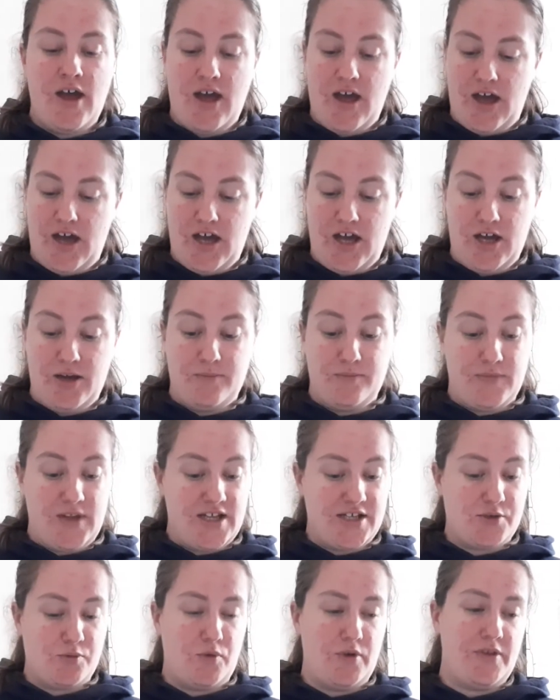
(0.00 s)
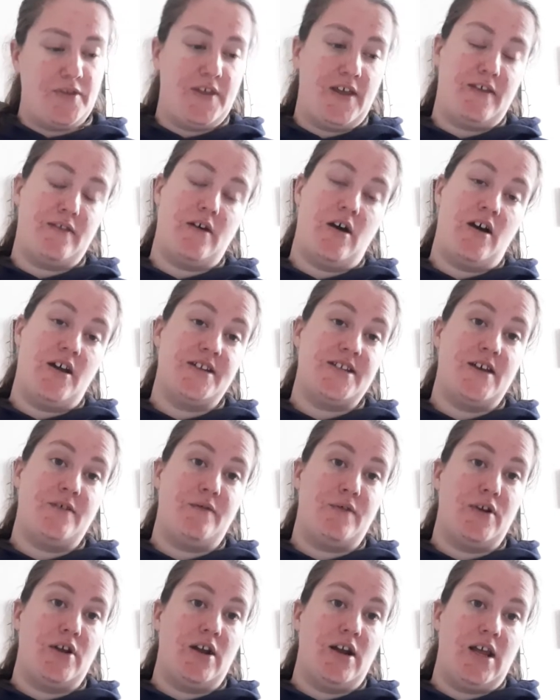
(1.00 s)
That's one thing that I
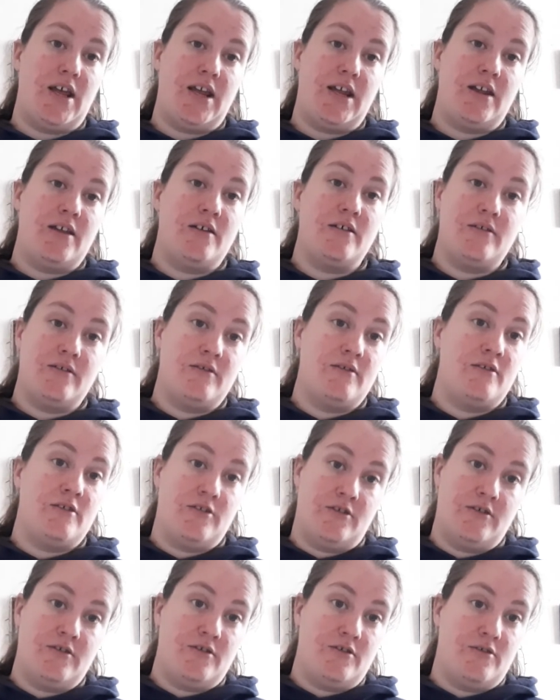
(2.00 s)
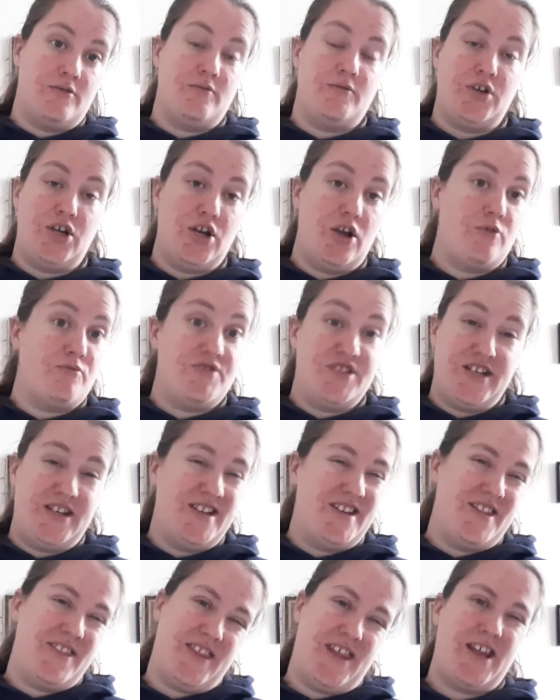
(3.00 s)
definitely, you know,
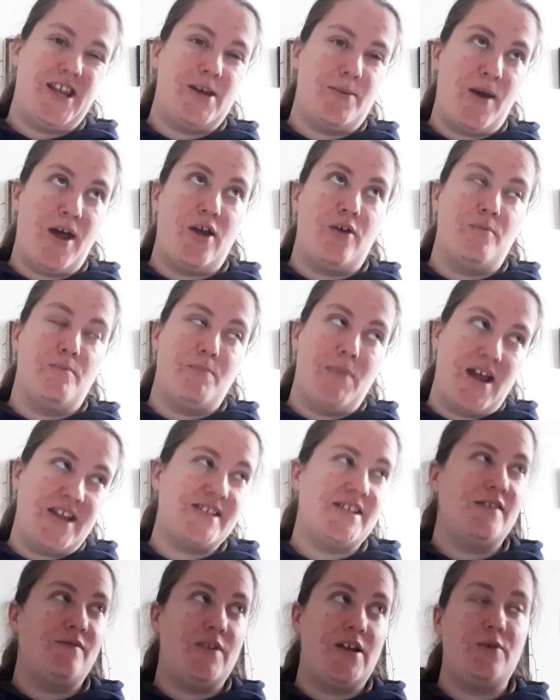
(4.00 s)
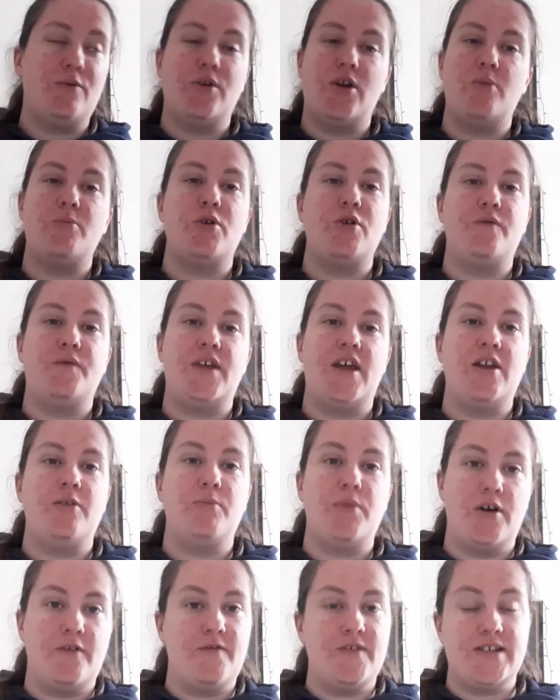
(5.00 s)
didn't think about massively when I moved in,
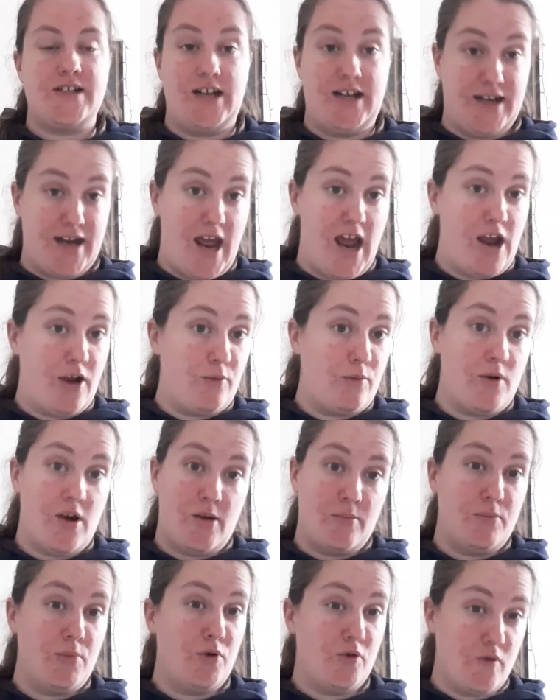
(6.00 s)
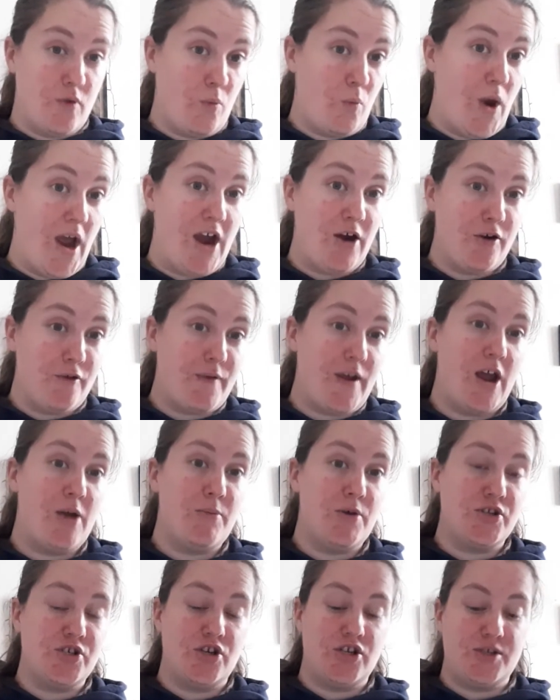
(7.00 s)
but obviously now I'm more aware of how
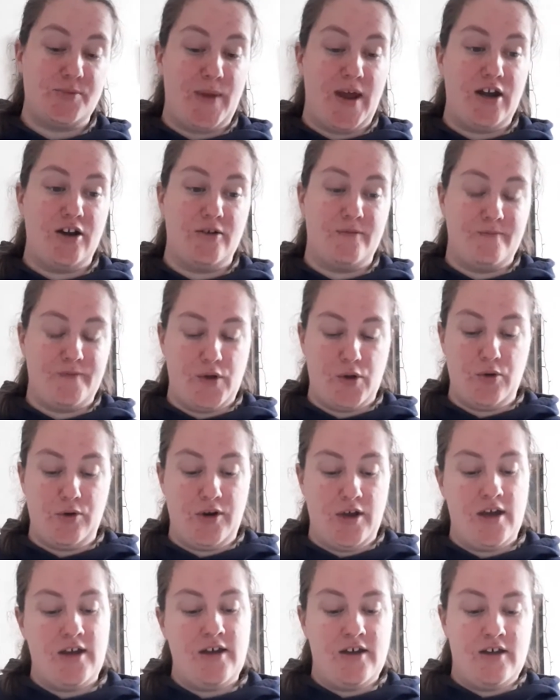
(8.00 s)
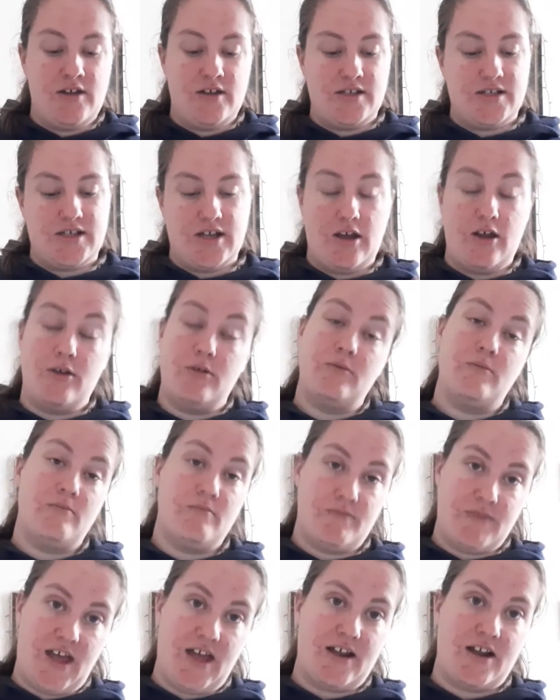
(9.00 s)
much I spend on food, so
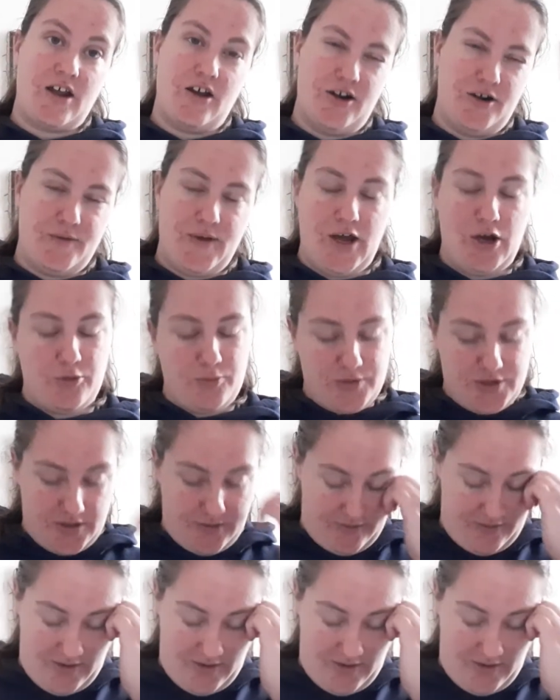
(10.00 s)
that kind of helped.